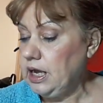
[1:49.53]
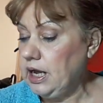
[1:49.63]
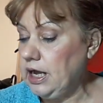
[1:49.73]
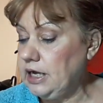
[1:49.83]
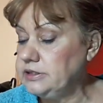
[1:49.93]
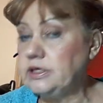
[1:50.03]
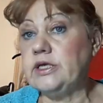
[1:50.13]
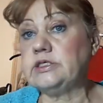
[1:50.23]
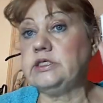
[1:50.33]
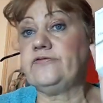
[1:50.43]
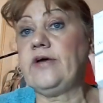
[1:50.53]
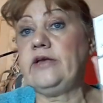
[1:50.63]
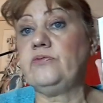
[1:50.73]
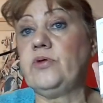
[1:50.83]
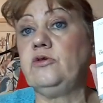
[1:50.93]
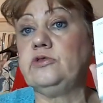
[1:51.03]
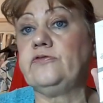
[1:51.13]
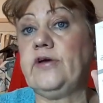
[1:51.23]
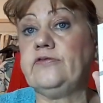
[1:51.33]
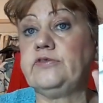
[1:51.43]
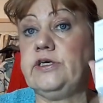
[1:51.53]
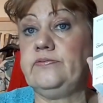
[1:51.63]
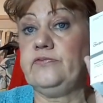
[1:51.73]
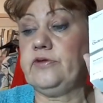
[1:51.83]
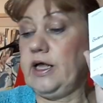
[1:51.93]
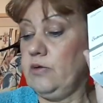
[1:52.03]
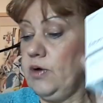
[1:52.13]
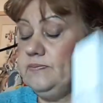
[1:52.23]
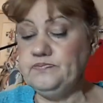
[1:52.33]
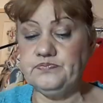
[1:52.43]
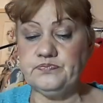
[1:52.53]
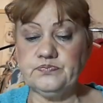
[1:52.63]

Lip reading: And this is £5.50 for that one.